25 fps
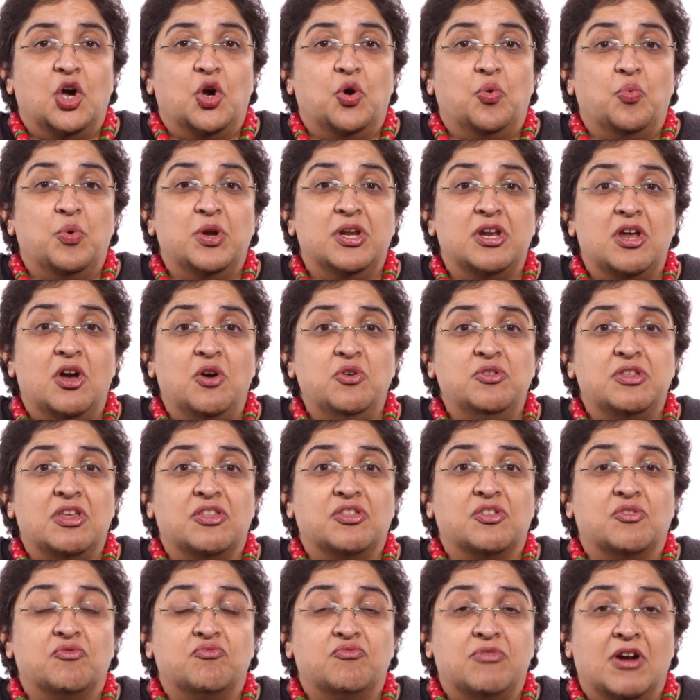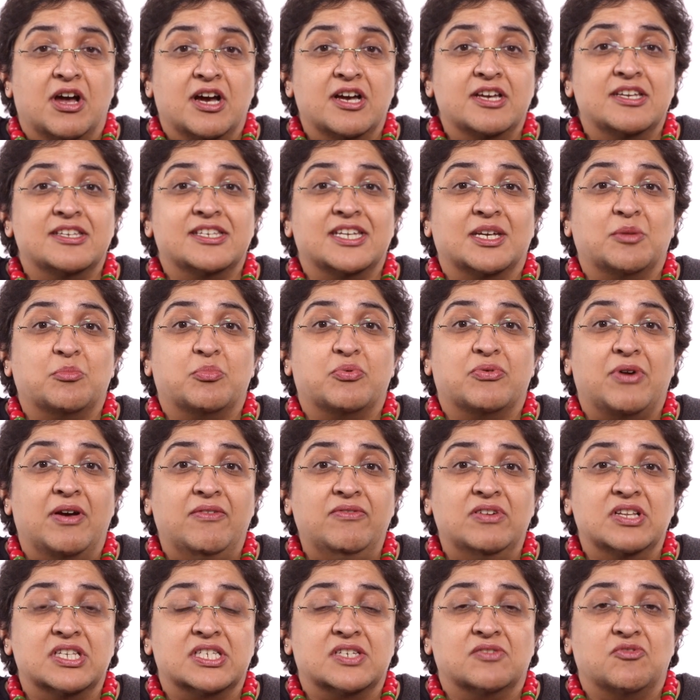We know that the rising
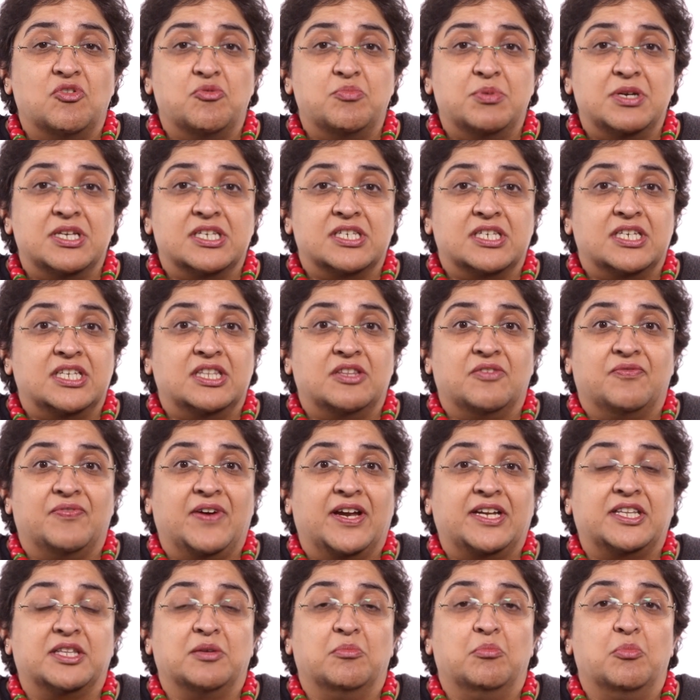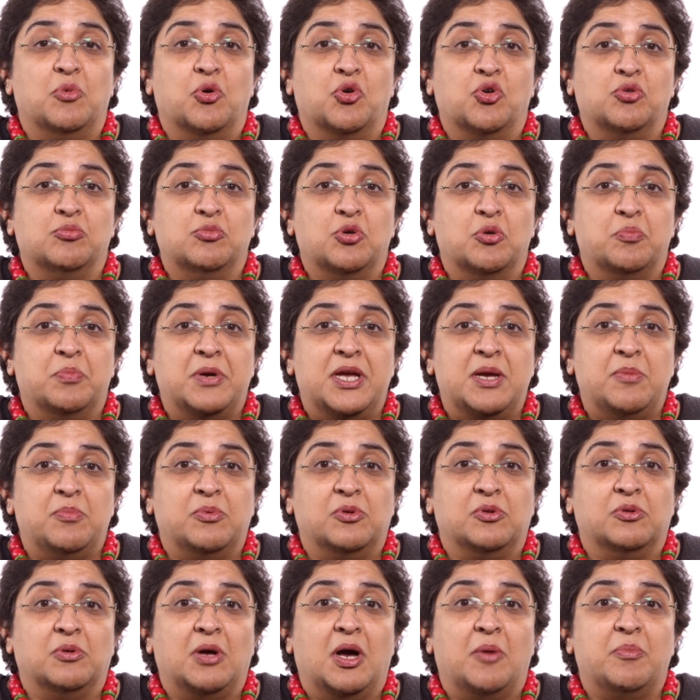prevalence of obesity, the fact that more and more
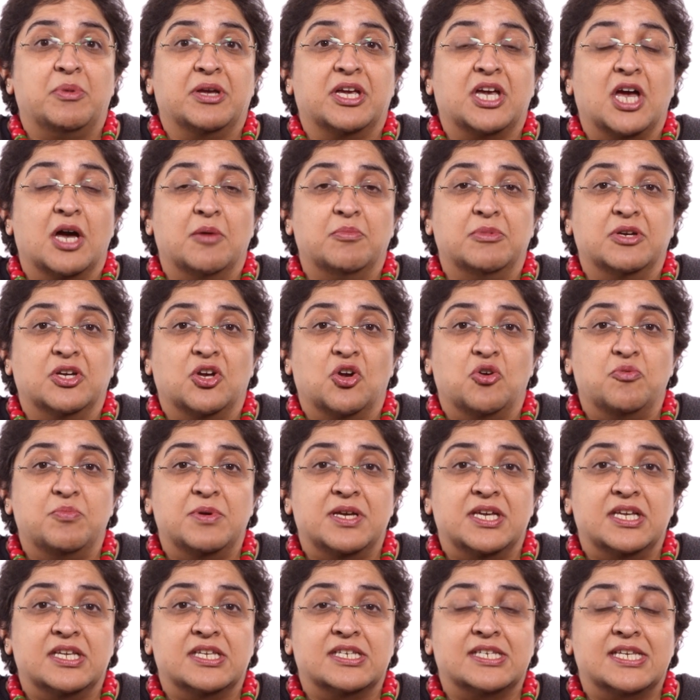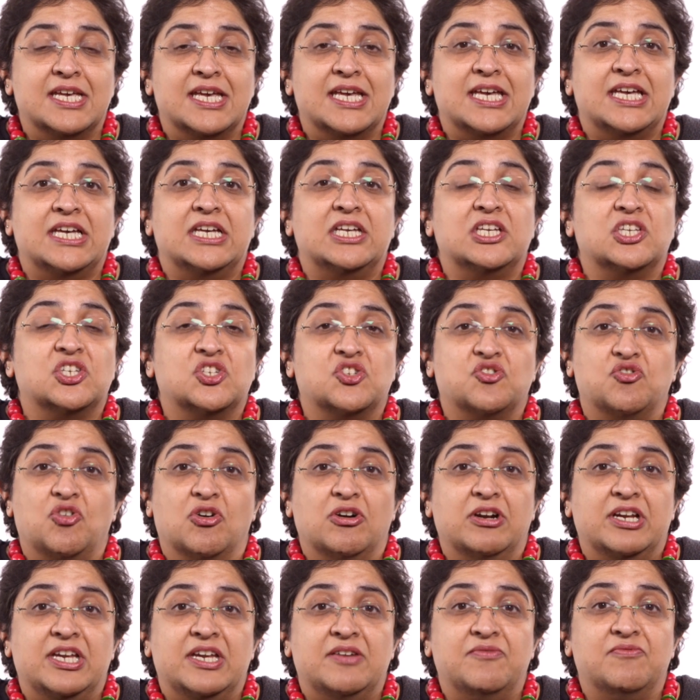people are becoming obese, is
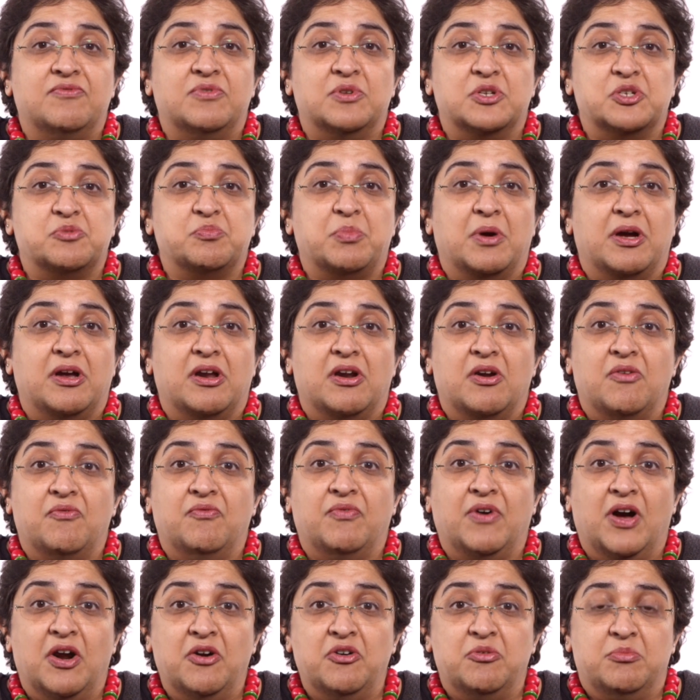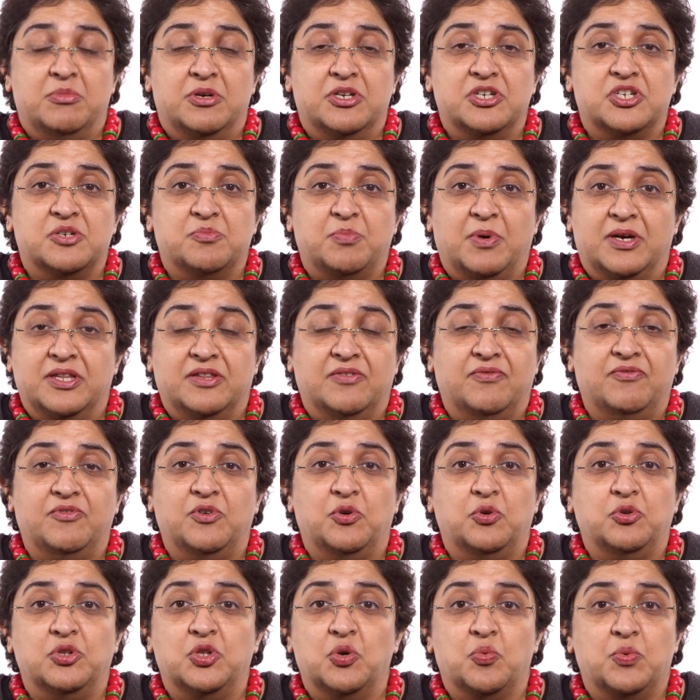strongly influenced by our environment, by the
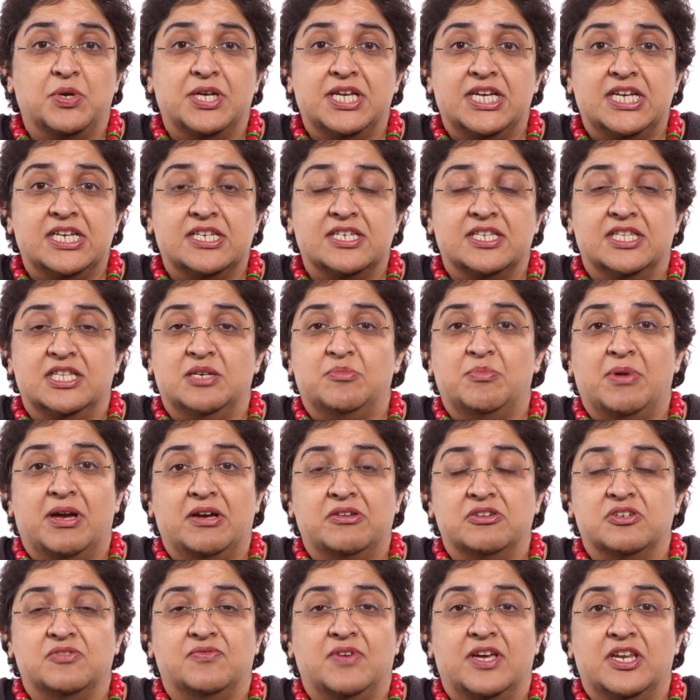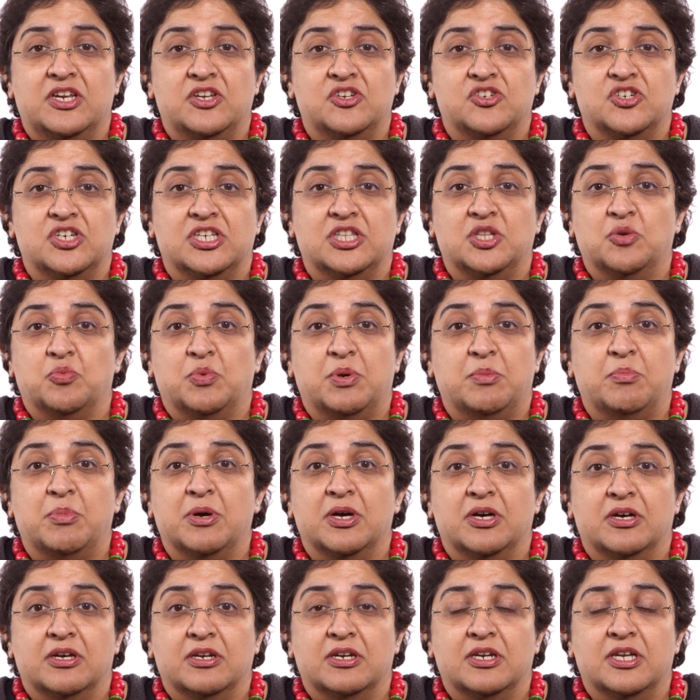food that we eat and the amount of energy that we
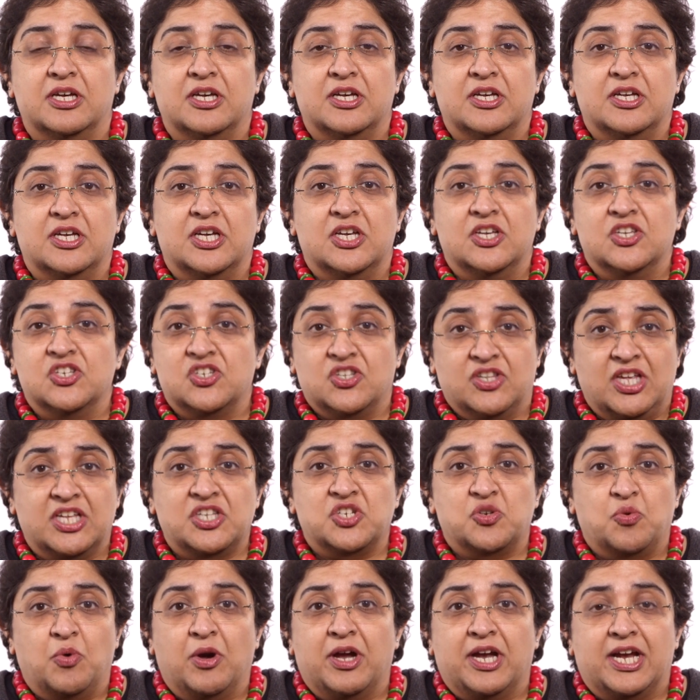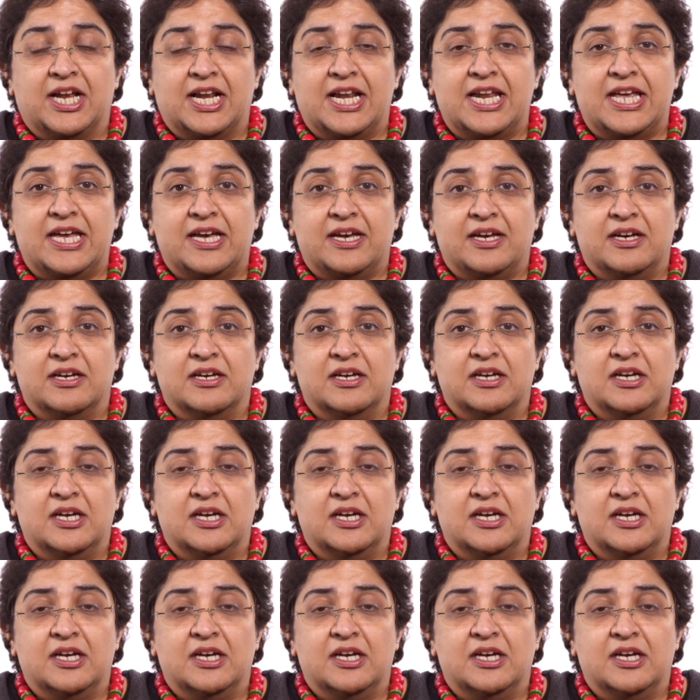burn. So that's quite clear.